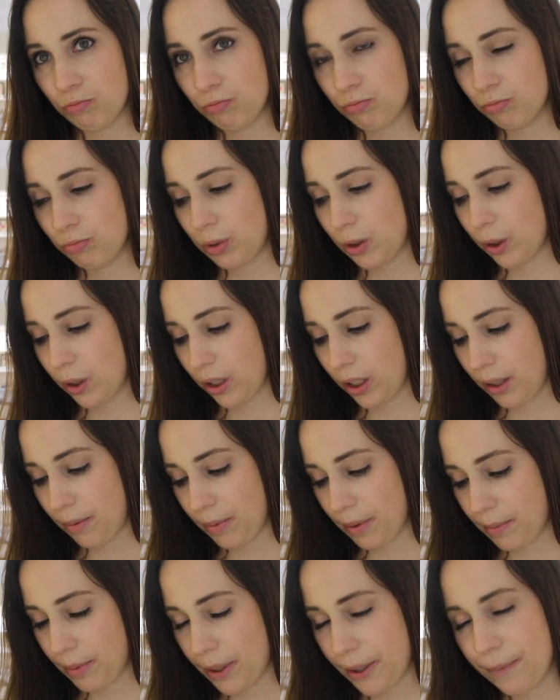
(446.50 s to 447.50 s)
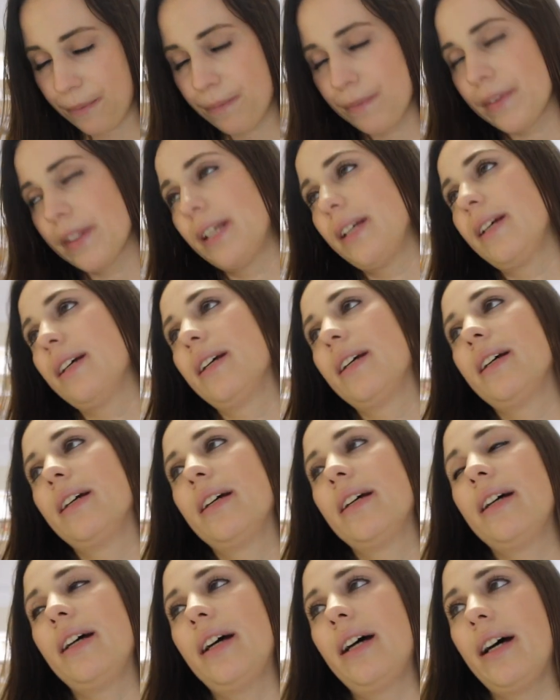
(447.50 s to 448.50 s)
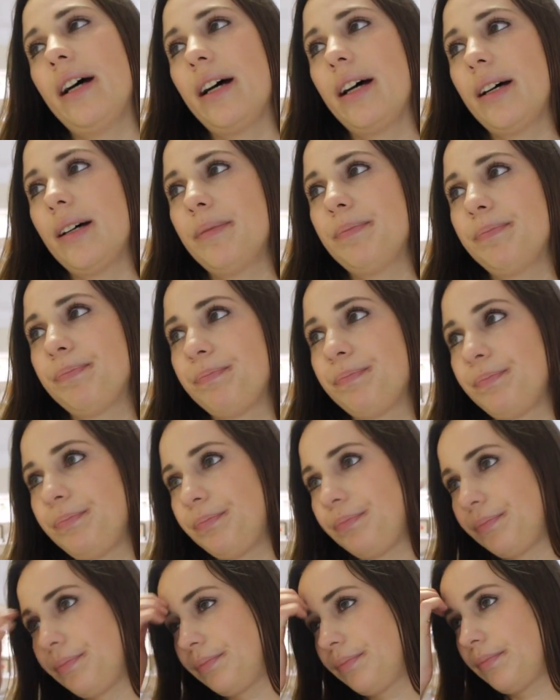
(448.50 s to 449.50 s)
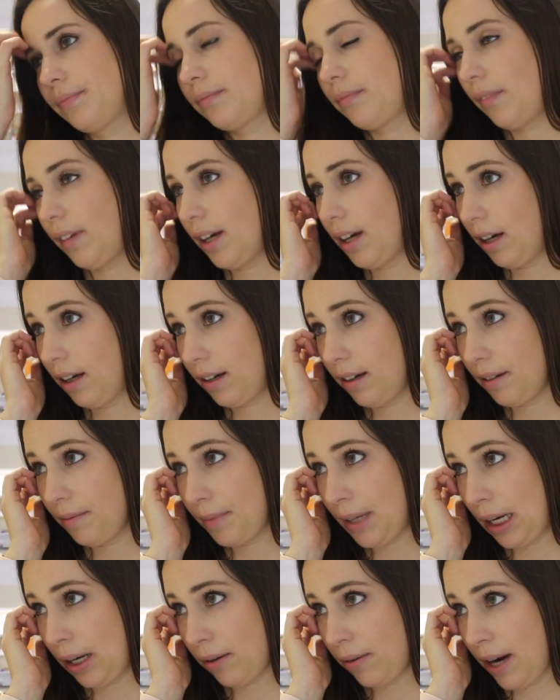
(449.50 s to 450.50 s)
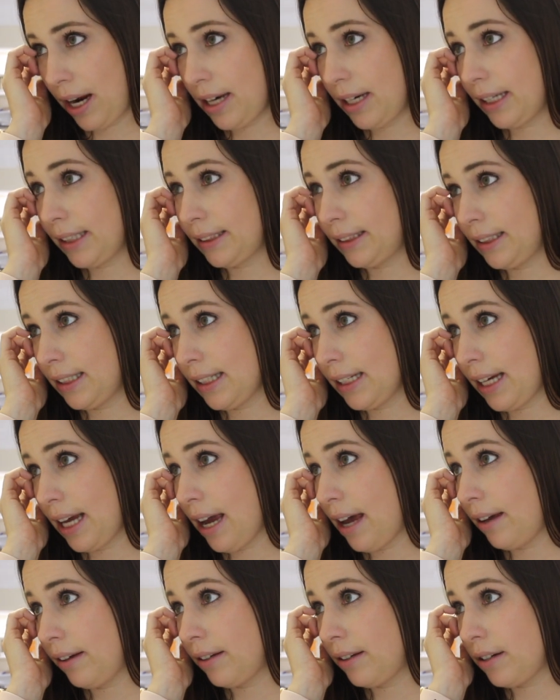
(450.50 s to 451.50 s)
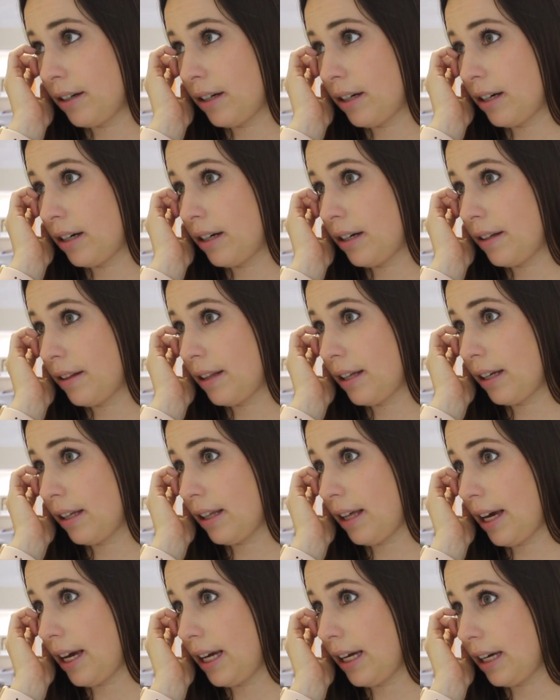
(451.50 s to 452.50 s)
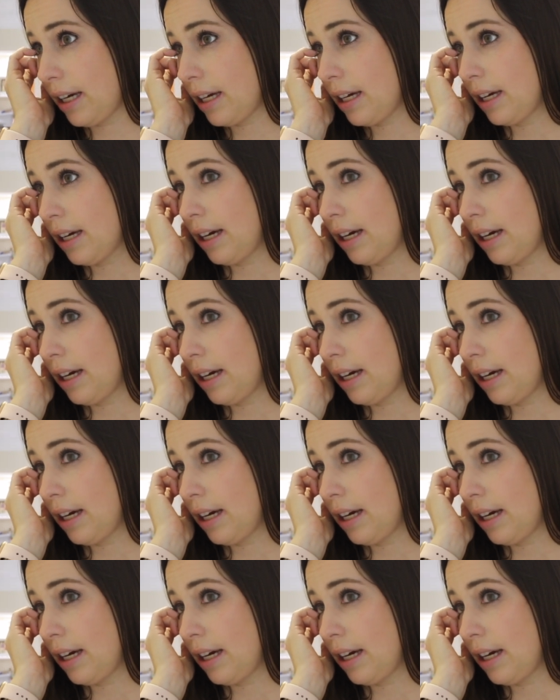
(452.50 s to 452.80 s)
I'm sorry, Papa. I'm like right next to the calendar that like